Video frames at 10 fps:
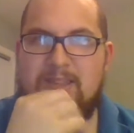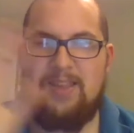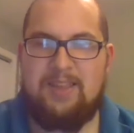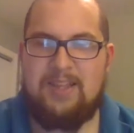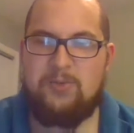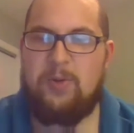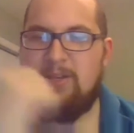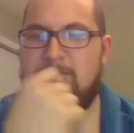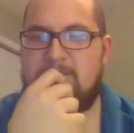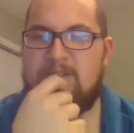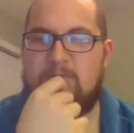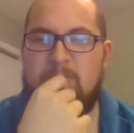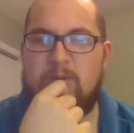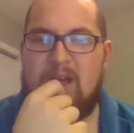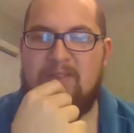that's one usage of the
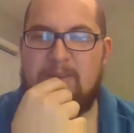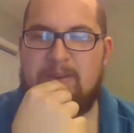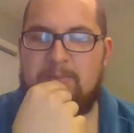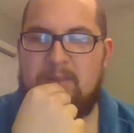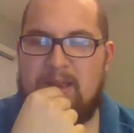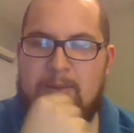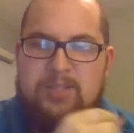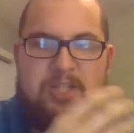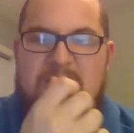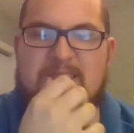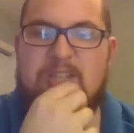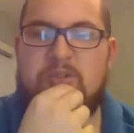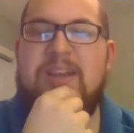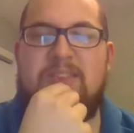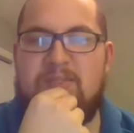word gravity, but I would just say the
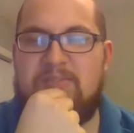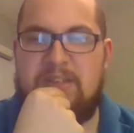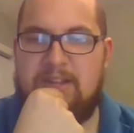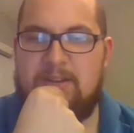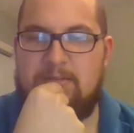strength of the feeling.